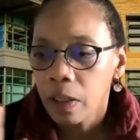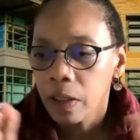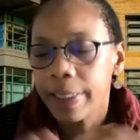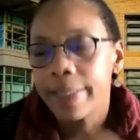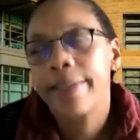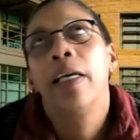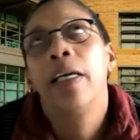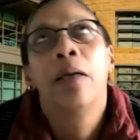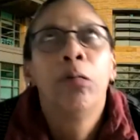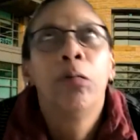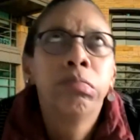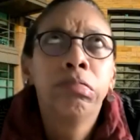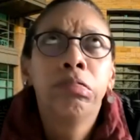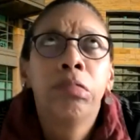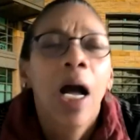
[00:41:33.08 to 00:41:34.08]
Let's say
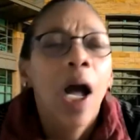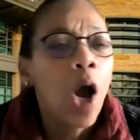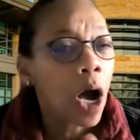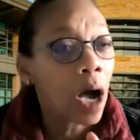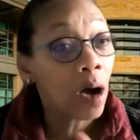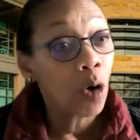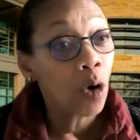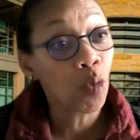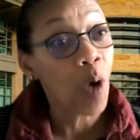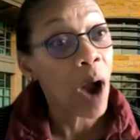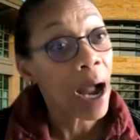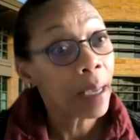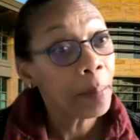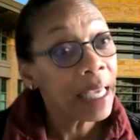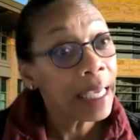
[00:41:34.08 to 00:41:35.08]

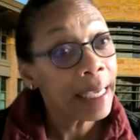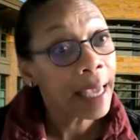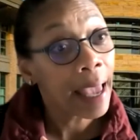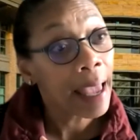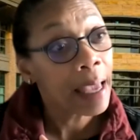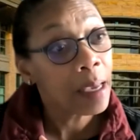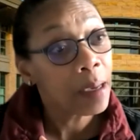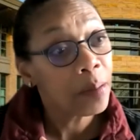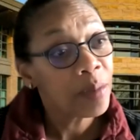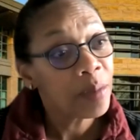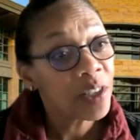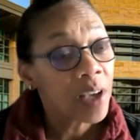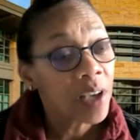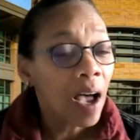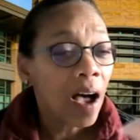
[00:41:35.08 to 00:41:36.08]
rhyming
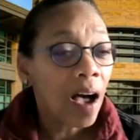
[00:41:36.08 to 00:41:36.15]
games,